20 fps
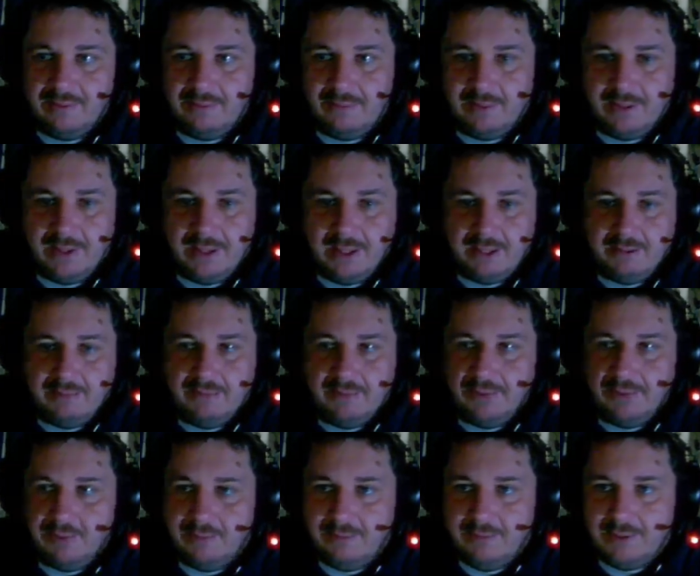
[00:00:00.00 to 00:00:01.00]
but like
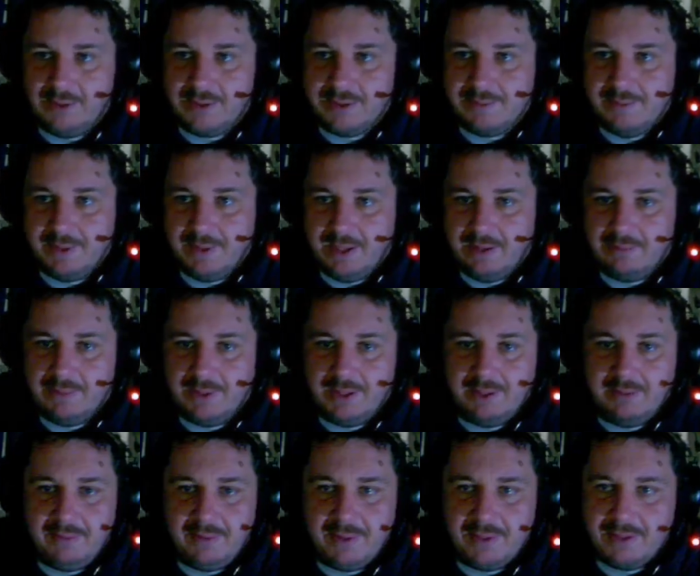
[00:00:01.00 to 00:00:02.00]
when we're not spending our
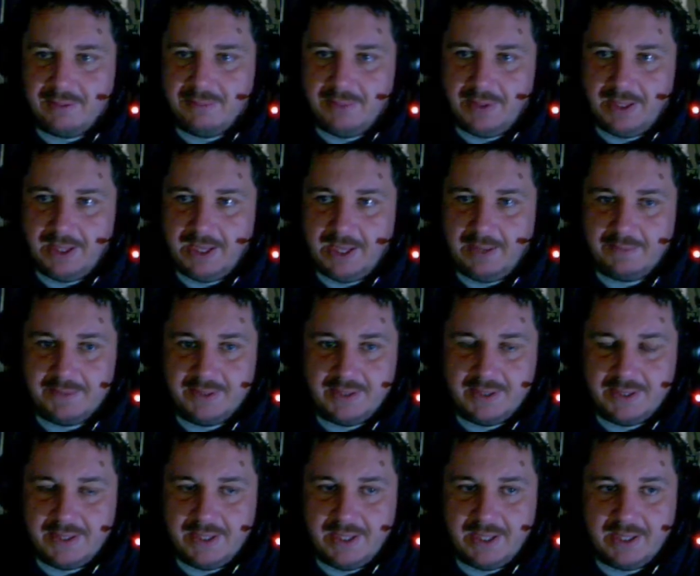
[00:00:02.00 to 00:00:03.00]
money, we're supply capped in a
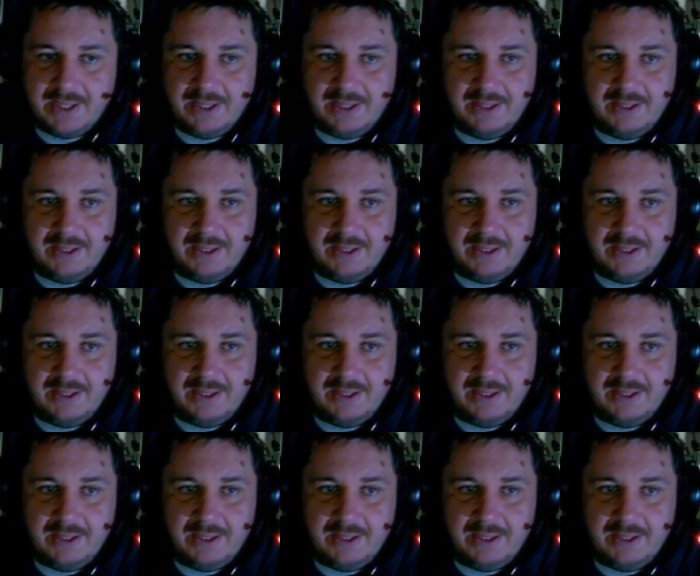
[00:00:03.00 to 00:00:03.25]
sec.